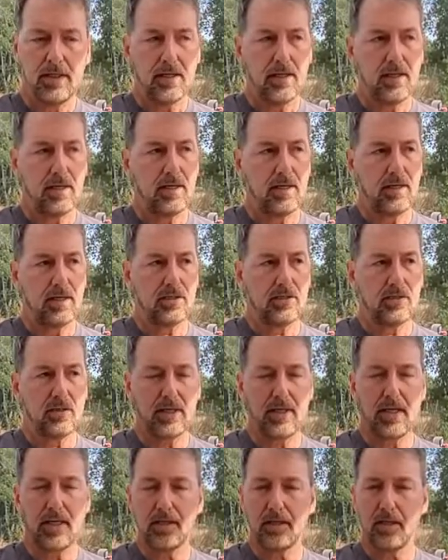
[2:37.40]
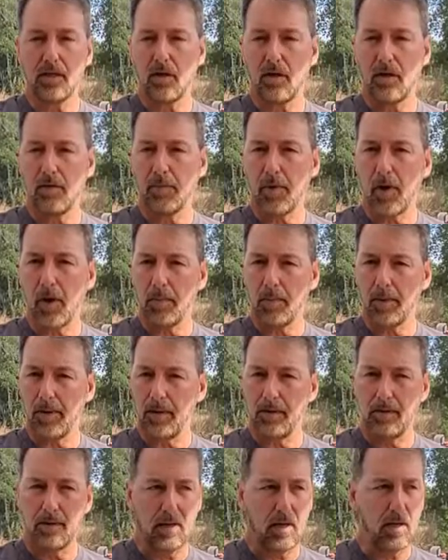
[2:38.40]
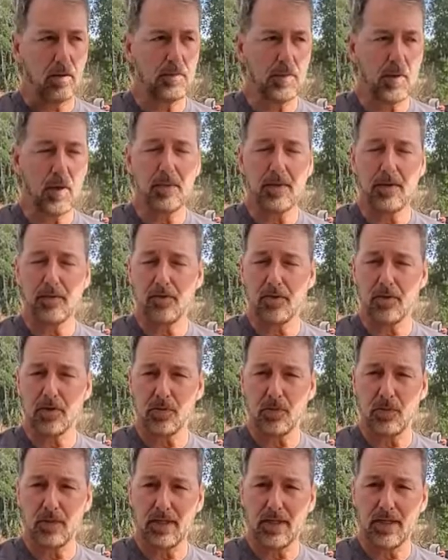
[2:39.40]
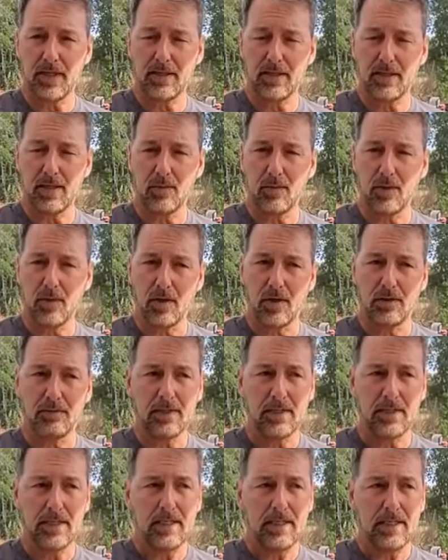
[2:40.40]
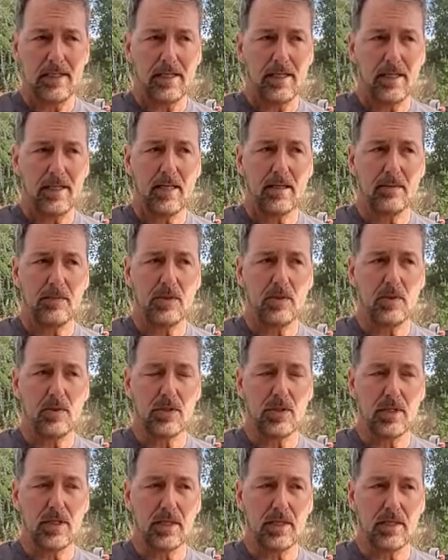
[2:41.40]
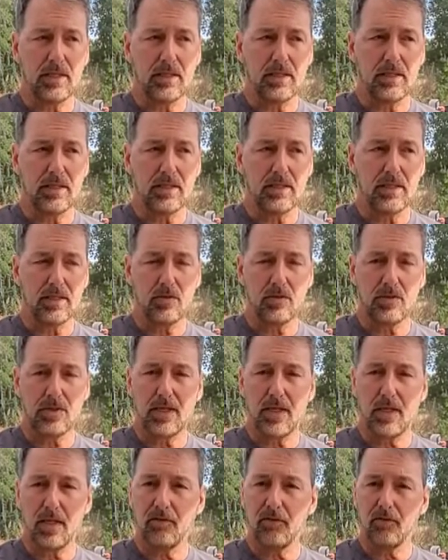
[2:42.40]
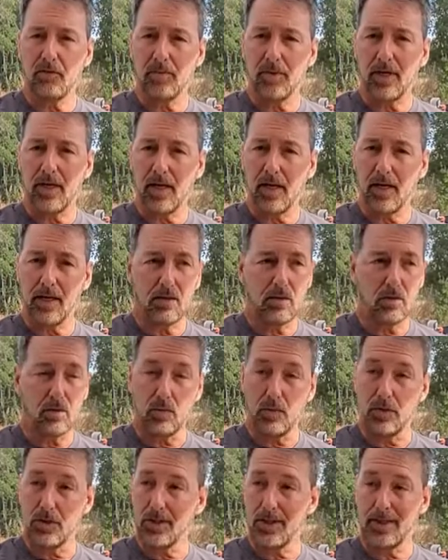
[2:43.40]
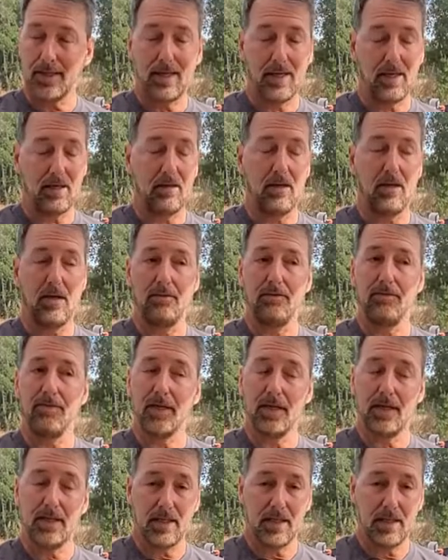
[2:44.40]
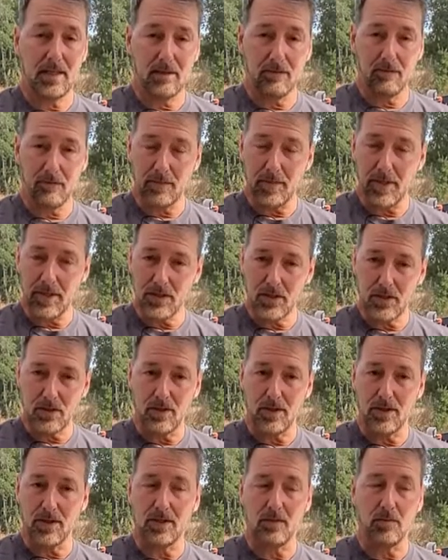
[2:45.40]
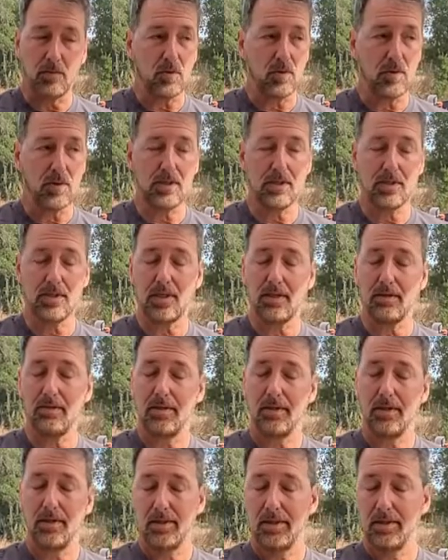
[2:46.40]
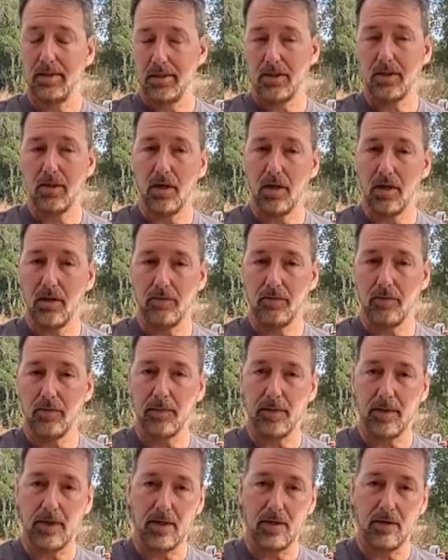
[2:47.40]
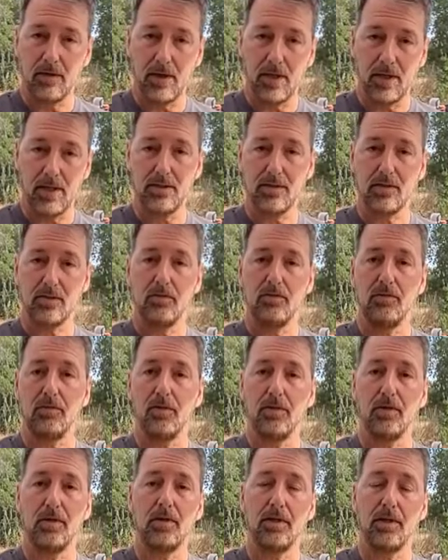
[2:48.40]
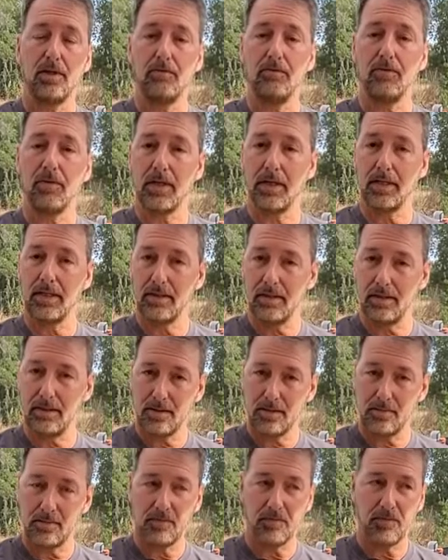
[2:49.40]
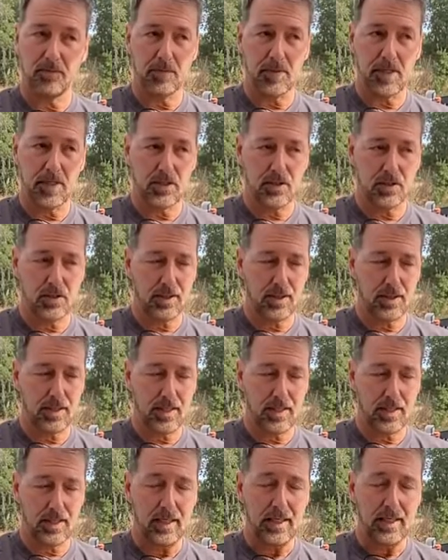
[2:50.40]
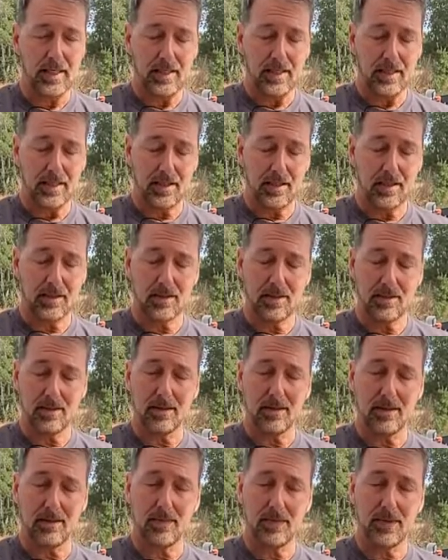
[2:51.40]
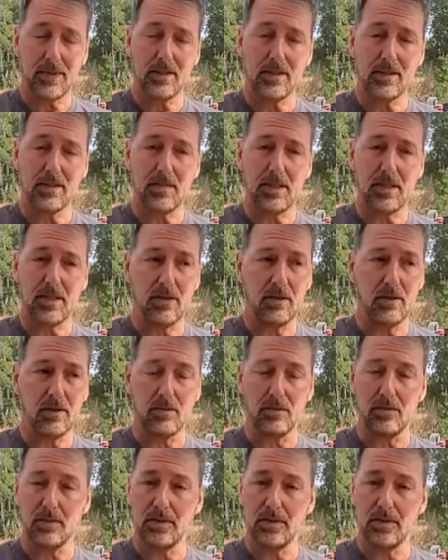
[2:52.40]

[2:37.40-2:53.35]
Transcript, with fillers: Uh, so I kicked that off probably, I'm probably the first one to kick that one off. And I'm using uh, Citrus King from Mainiacal, which I cannot find any information on anymore. It's like gone from the internet. So if you all can find some information on that yeast, uh, please let me know.